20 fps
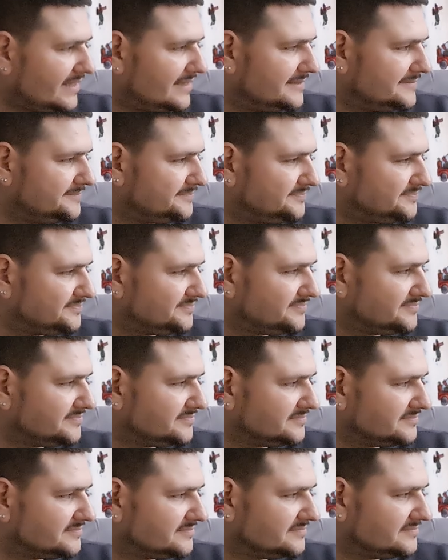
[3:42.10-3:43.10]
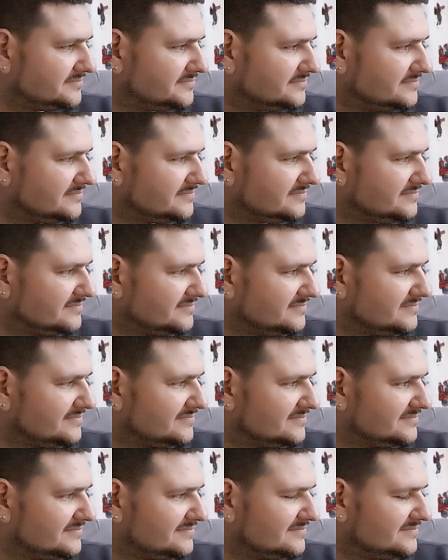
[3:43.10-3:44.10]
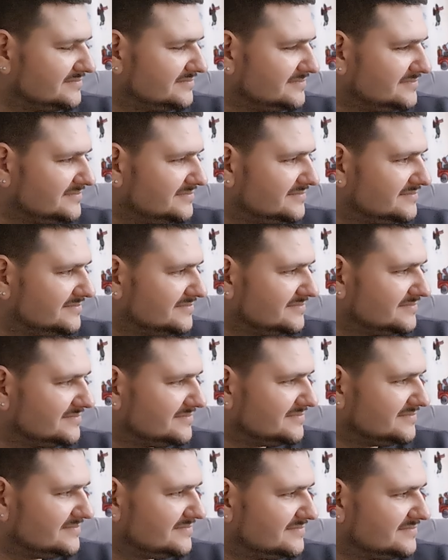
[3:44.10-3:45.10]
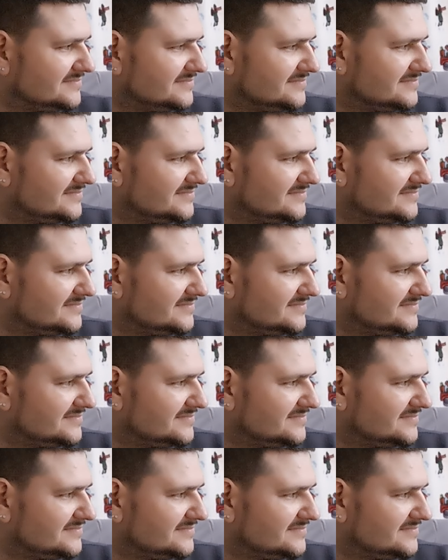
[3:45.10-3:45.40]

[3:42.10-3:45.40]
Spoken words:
[no speech]